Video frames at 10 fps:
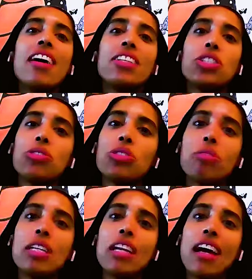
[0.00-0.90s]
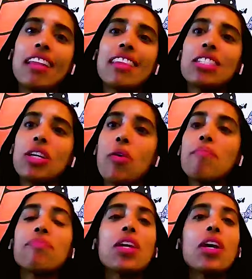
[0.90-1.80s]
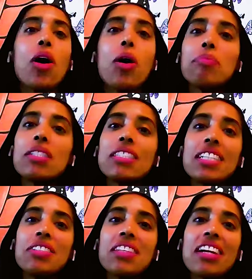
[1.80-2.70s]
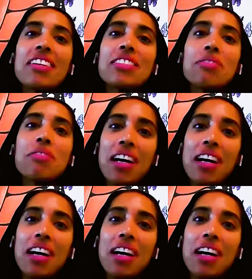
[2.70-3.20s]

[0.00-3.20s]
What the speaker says: on June 29th. So hope to see you there as